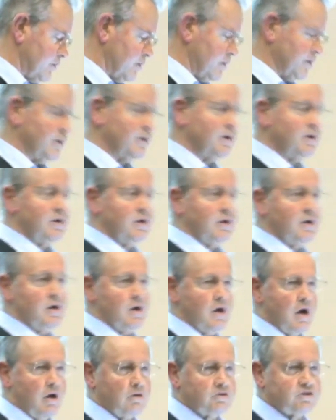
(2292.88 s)
with God,
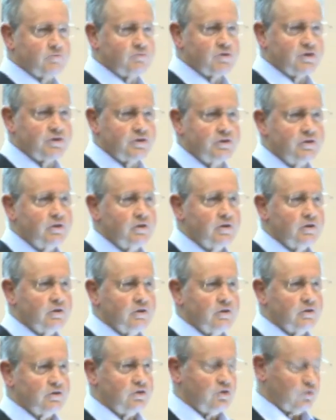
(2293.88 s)
ultimately
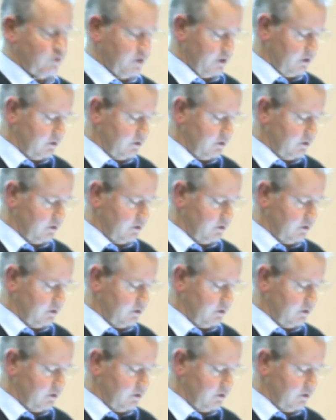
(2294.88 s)
you